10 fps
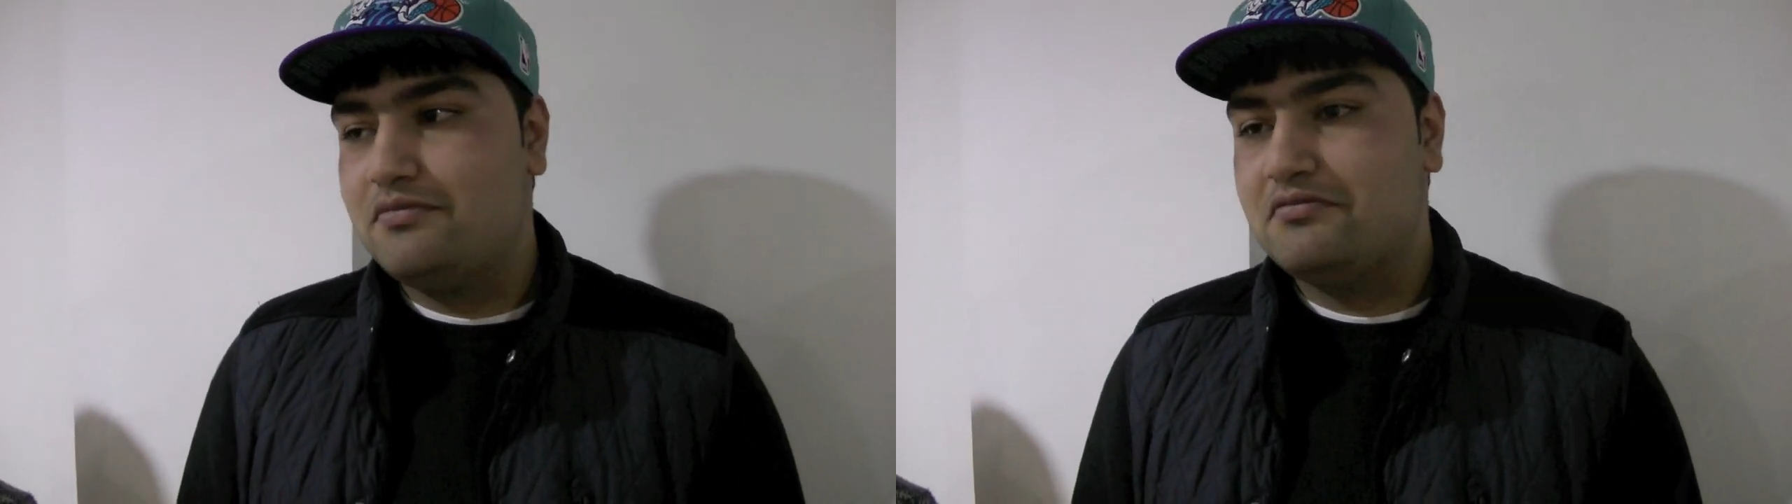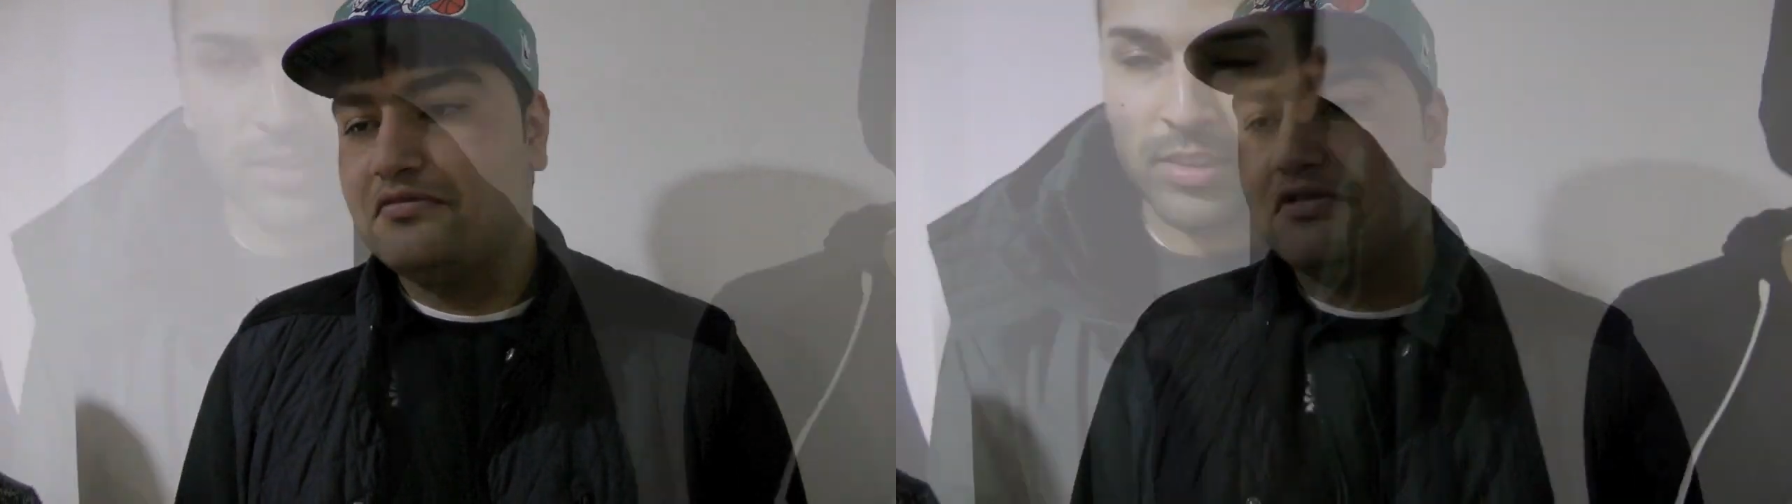
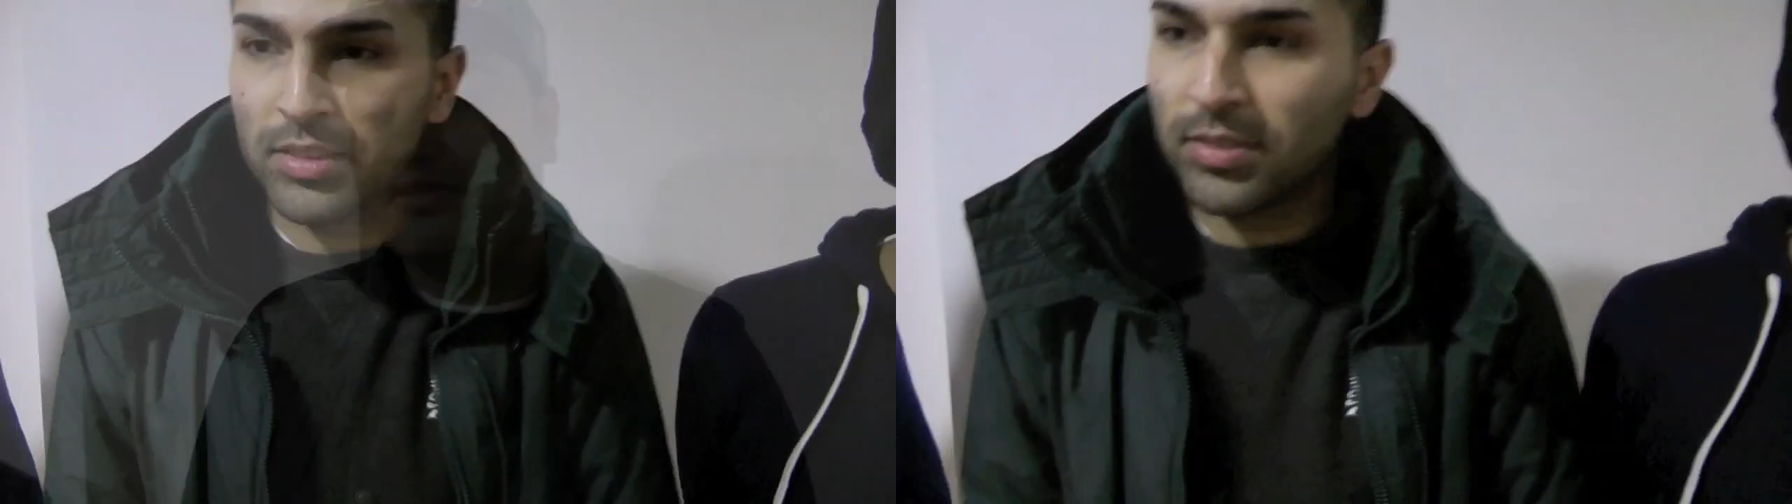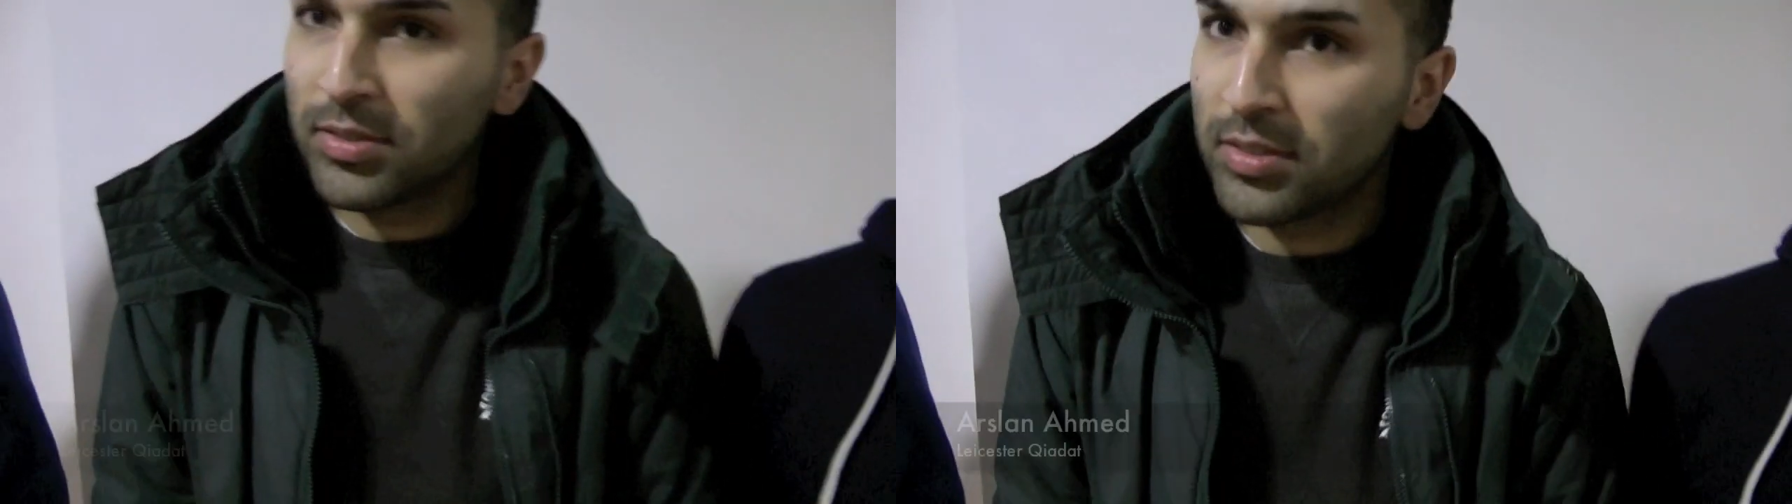In a
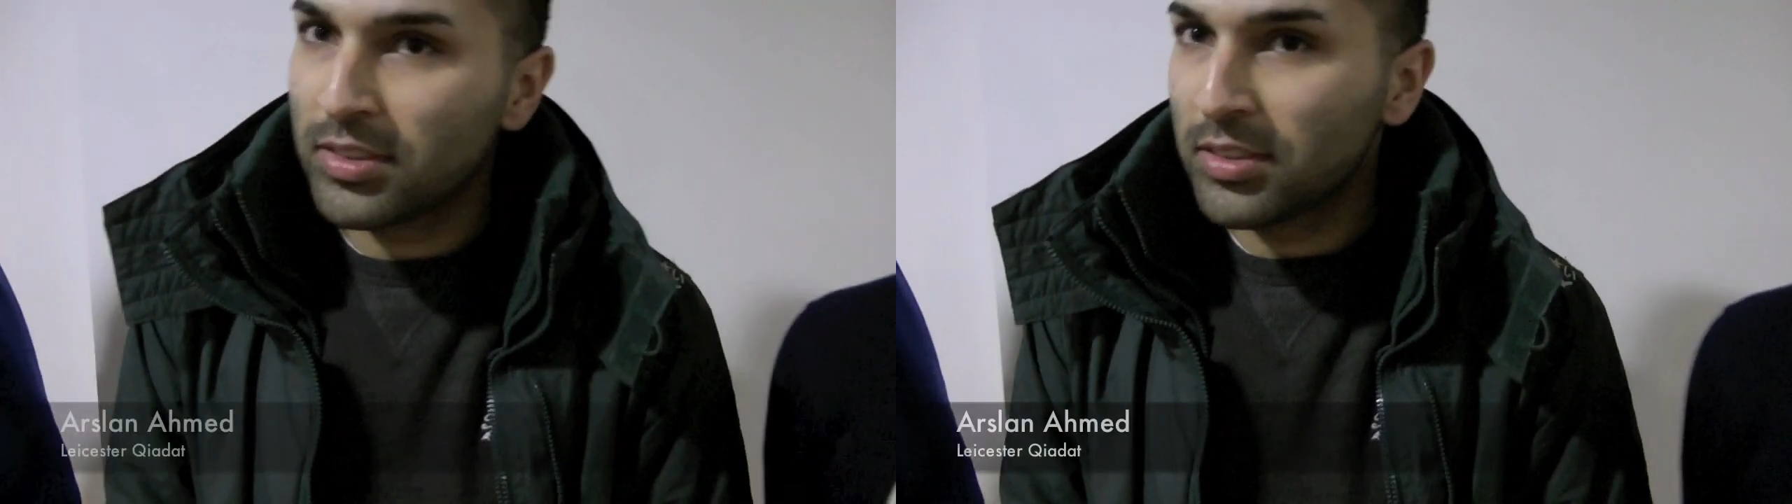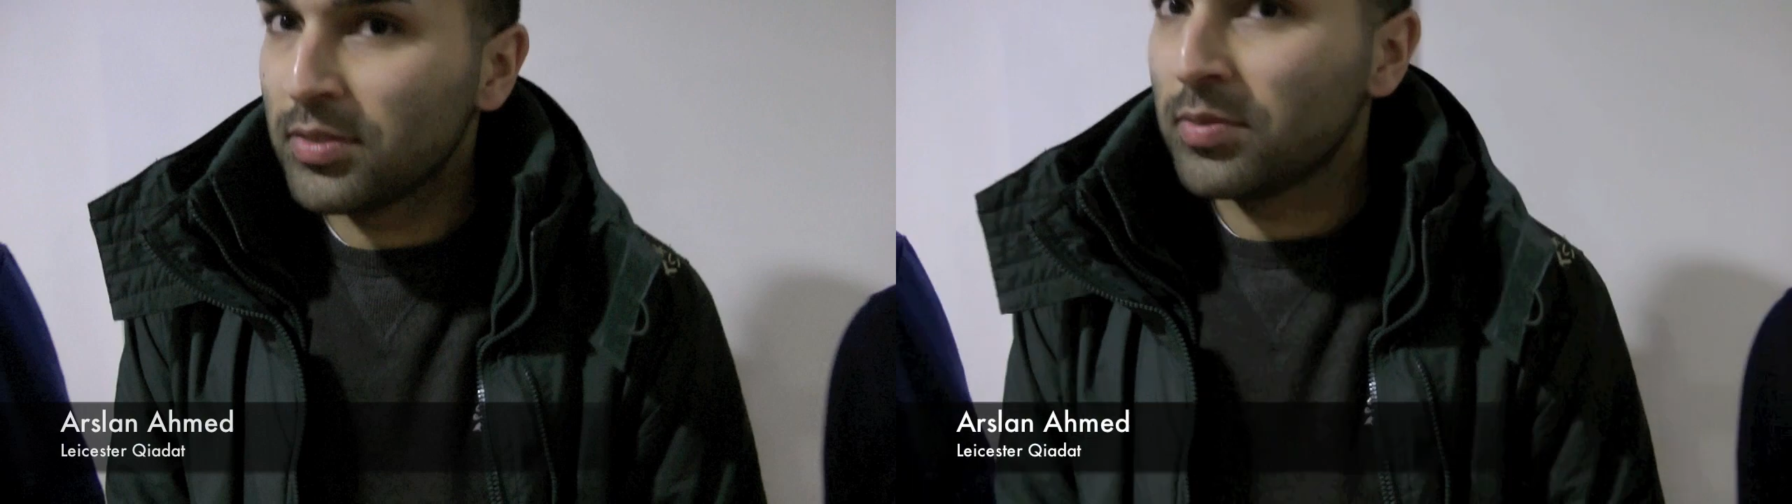uh,
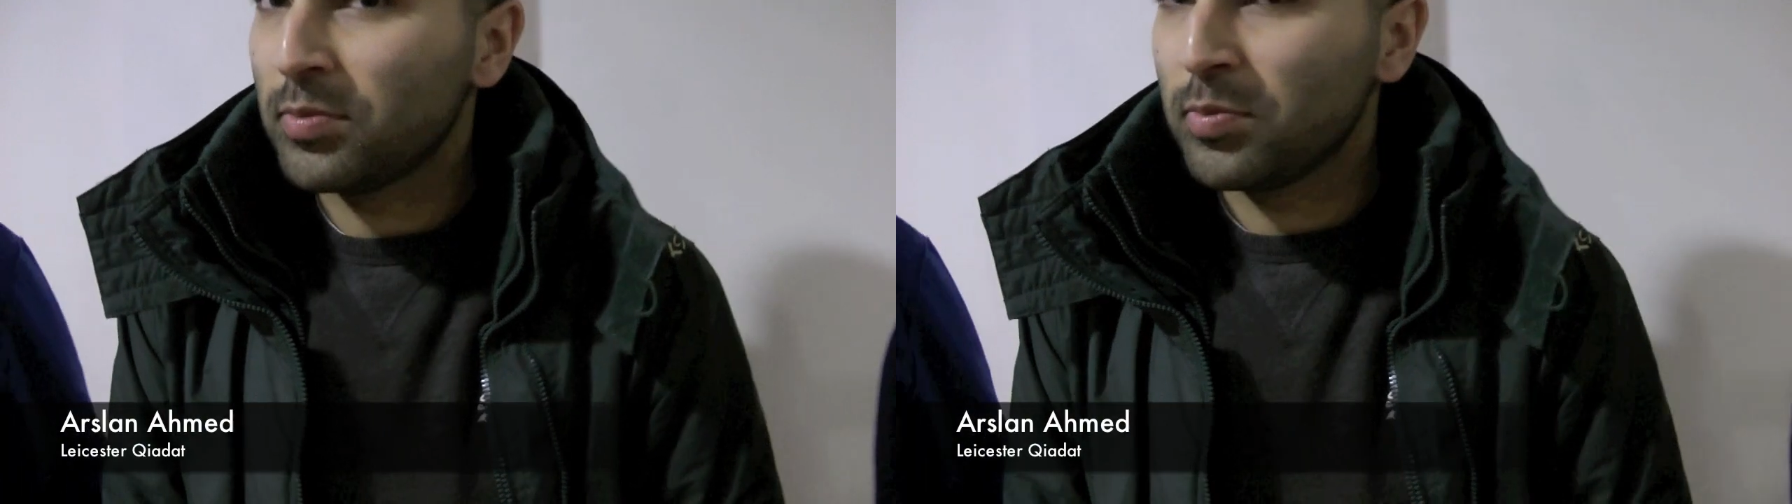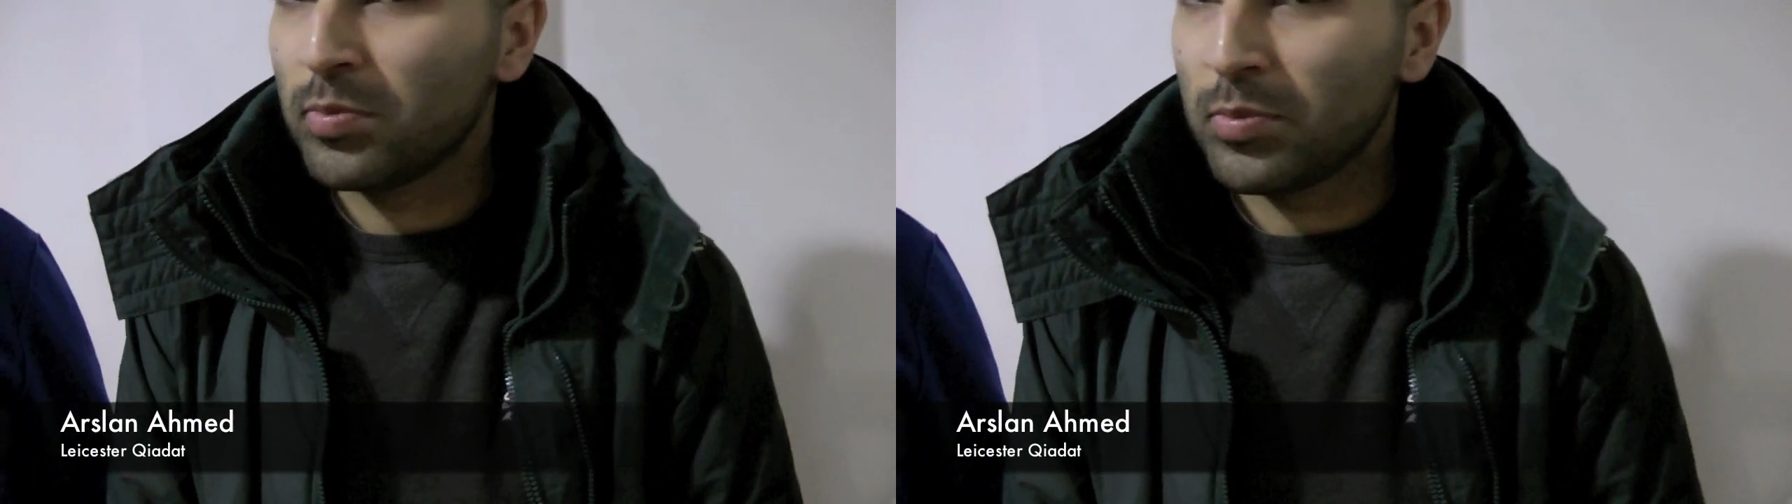regional
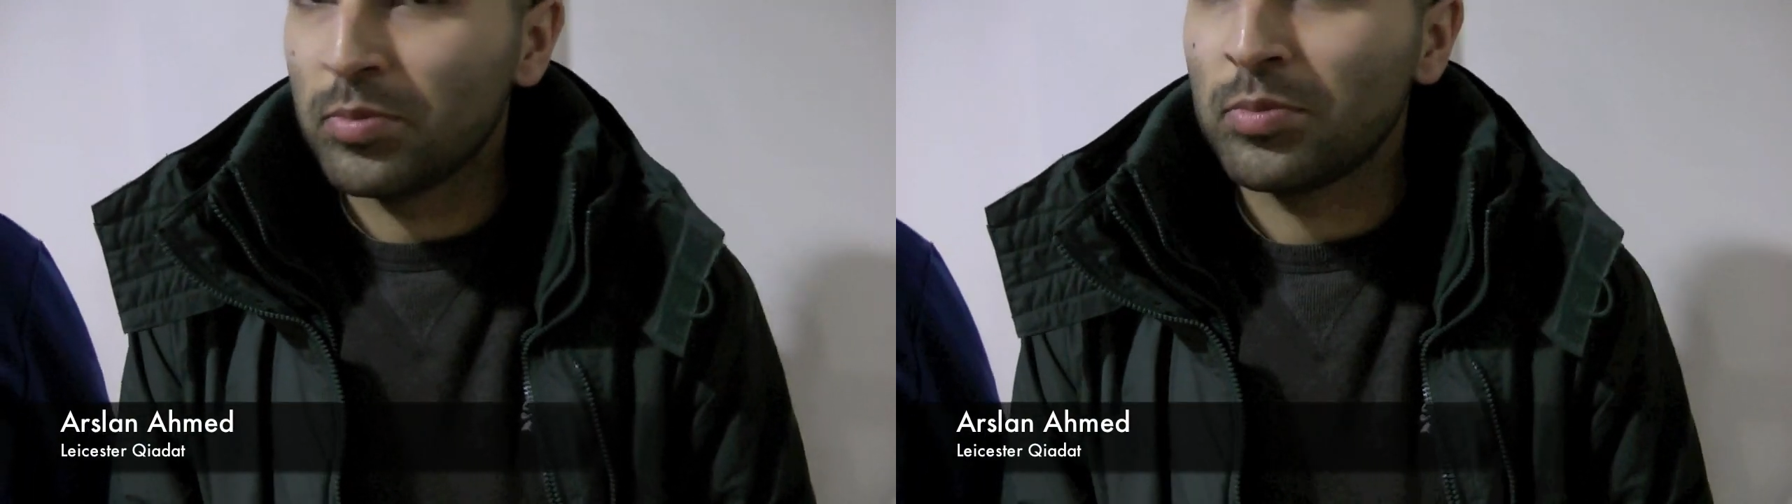Ishtamata,